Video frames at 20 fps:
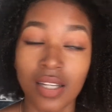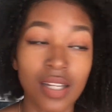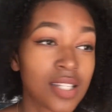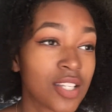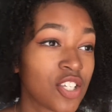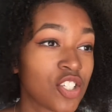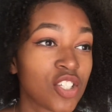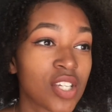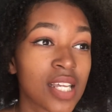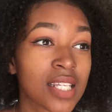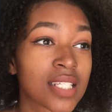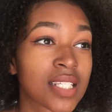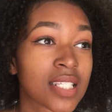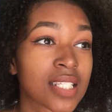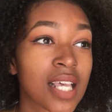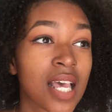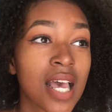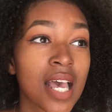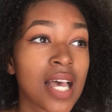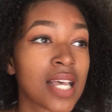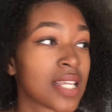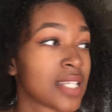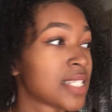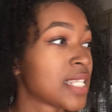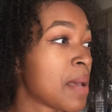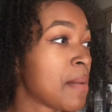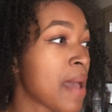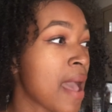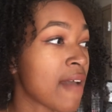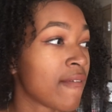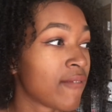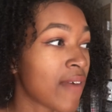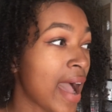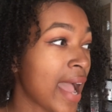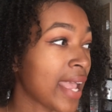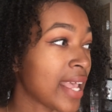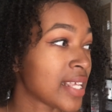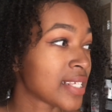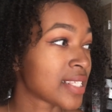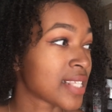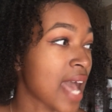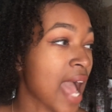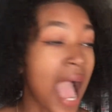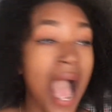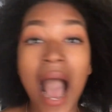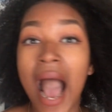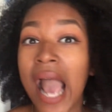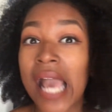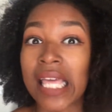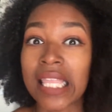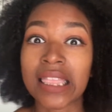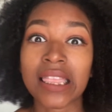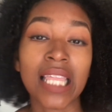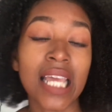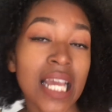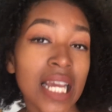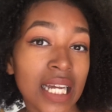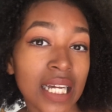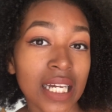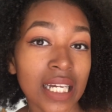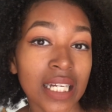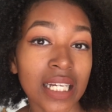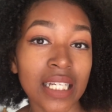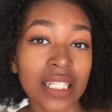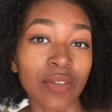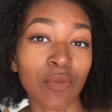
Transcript: this is just some advice that I think